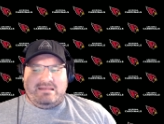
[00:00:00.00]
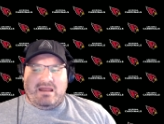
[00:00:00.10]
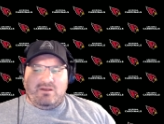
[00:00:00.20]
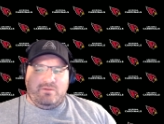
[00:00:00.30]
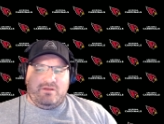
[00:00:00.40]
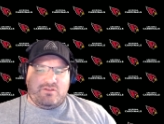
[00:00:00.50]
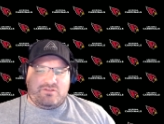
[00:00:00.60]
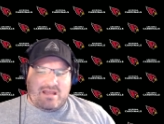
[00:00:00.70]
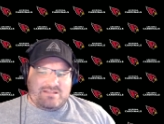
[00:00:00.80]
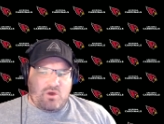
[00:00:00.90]
only are the
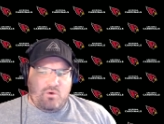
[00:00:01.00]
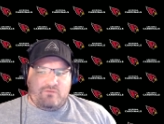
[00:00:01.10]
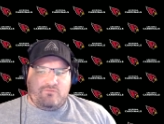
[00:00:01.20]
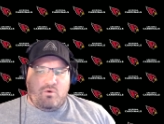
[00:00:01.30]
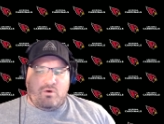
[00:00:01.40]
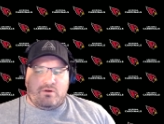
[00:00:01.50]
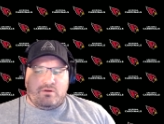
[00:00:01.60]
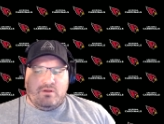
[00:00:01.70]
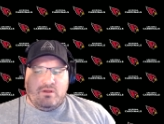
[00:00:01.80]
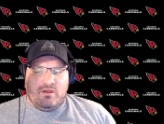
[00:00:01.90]
Jets oh and
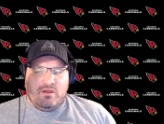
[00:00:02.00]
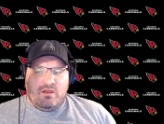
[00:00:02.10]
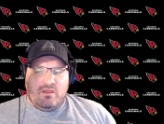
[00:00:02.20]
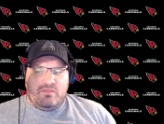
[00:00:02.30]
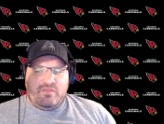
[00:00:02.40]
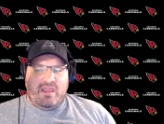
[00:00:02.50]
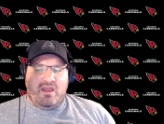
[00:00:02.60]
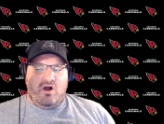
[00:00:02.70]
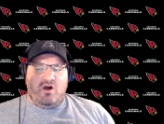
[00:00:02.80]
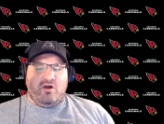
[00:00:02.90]
four, they
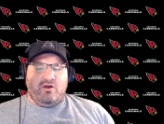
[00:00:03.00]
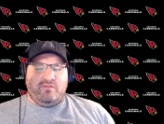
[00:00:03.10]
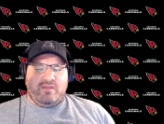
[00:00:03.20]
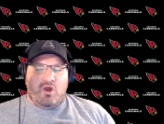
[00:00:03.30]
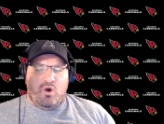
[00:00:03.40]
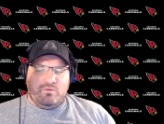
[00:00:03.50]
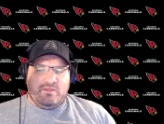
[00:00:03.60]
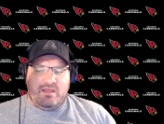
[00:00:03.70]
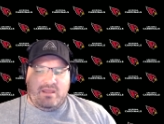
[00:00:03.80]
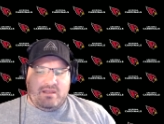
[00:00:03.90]
are the
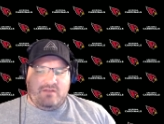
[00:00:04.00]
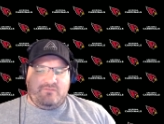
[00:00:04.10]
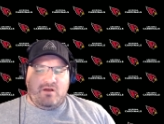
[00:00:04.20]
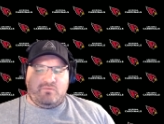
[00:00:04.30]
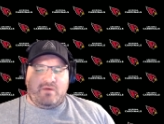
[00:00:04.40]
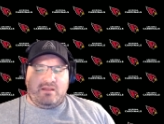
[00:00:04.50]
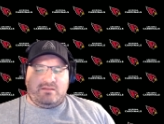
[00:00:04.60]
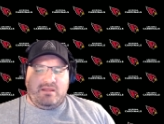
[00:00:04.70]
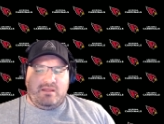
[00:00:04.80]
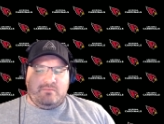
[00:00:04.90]
only N F L ranked
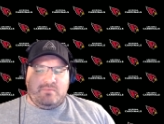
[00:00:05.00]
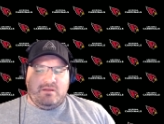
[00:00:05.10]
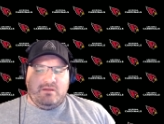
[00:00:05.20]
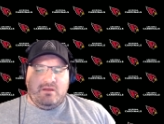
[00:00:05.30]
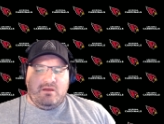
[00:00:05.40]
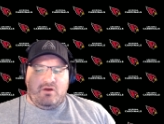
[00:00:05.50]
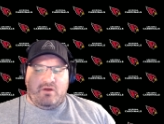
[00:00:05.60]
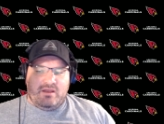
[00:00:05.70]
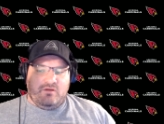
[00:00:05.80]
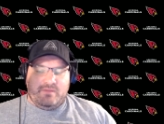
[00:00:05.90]
team, or
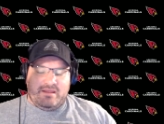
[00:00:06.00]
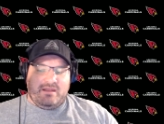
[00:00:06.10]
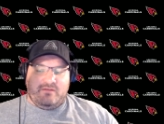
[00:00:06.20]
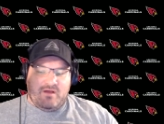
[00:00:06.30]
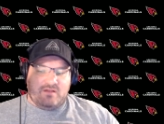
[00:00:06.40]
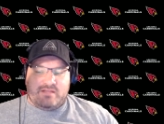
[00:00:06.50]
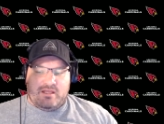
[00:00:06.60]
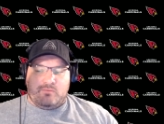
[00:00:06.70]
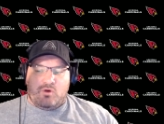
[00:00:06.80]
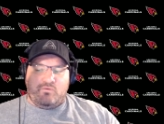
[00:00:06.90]
only N F L
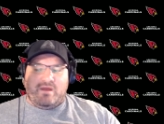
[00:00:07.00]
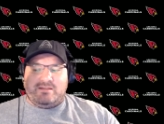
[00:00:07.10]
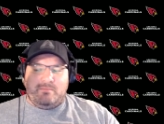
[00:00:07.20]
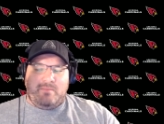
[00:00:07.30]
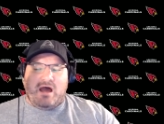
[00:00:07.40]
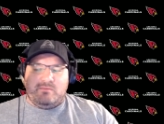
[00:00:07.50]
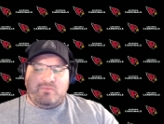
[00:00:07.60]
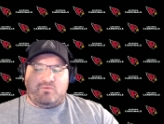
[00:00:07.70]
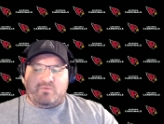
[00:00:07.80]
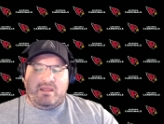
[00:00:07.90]
team ranked bottom
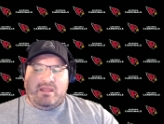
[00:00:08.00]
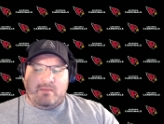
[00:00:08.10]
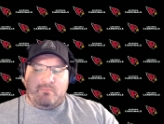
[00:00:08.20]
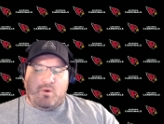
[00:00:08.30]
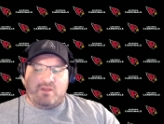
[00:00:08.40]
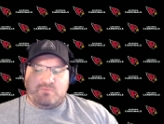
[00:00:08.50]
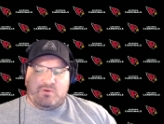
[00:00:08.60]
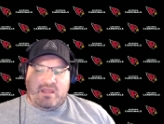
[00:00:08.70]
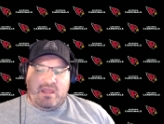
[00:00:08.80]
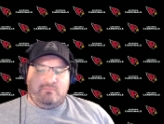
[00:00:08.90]
three in points per
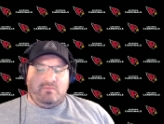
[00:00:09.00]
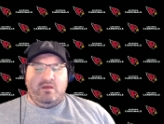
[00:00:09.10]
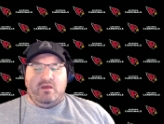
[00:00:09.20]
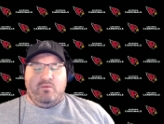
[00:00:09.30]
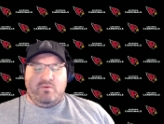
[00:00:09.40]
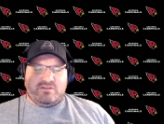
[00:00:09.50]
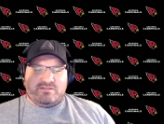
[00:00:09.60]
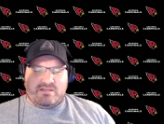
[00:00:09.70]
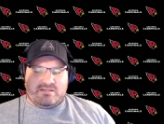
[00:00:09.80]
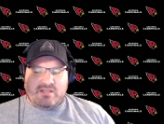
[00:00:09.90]
game, which is
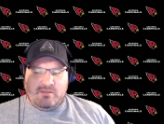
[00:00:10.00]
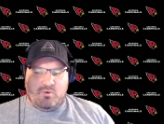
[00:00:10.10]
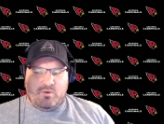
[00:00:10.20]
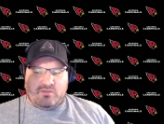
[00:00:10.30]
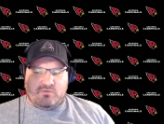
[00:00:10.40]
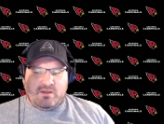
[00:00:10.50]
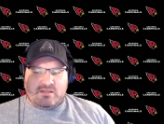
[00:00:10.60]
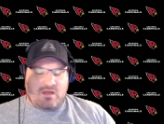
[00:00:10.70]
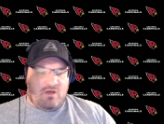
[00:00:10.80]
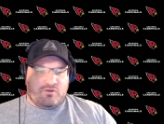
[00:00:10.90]
sixteen point three
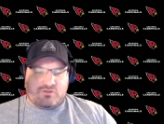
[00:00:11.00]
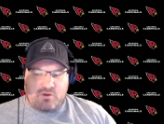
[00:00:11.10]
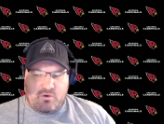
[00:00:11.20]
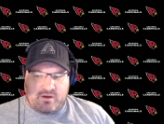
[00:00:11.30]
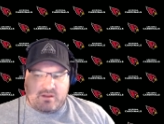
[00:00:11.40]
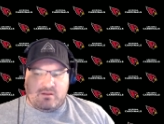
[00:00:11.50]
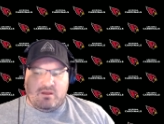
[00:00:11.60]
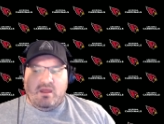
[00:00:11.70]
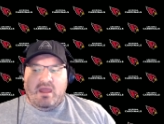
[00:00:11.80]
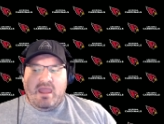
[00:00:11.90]
is all they're scoring,
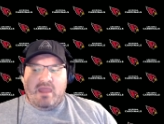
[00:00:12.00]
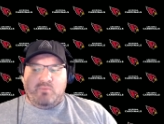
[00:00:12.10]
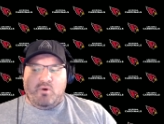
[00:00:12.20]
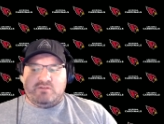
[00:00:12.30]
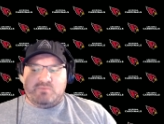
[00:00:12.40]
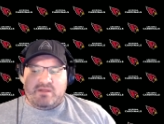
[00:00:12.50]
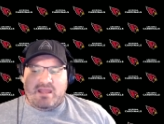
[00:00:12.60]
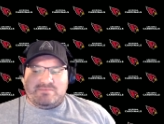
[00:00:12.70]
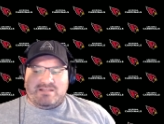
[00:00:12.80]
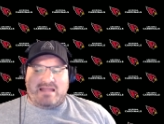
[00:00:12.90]
and points per
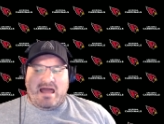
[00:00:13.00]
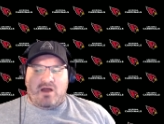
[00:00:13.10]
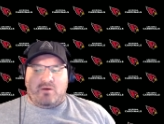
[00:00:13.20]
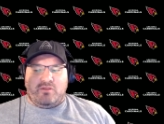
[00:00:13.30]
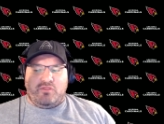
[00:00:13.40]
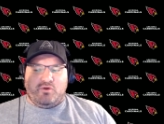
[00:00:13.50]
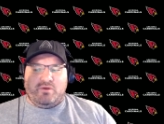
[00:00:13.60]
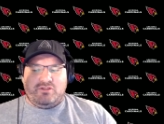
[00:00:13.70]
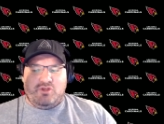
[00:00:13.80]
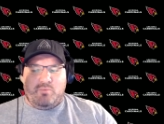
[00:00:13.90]
game's allowed,
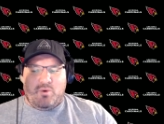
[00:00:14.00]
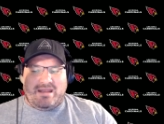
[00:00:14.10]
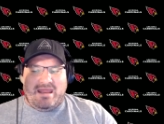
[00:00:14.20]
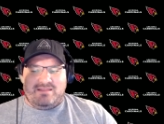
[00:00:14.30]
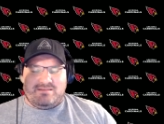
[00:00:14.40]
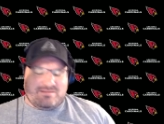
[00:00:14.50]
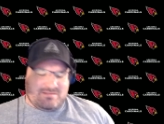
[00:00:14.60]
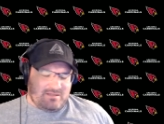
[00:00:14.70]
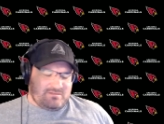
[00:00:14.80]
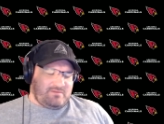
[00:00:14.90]
thirty-two point eight this
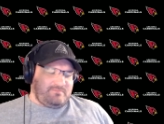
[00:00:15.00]
season.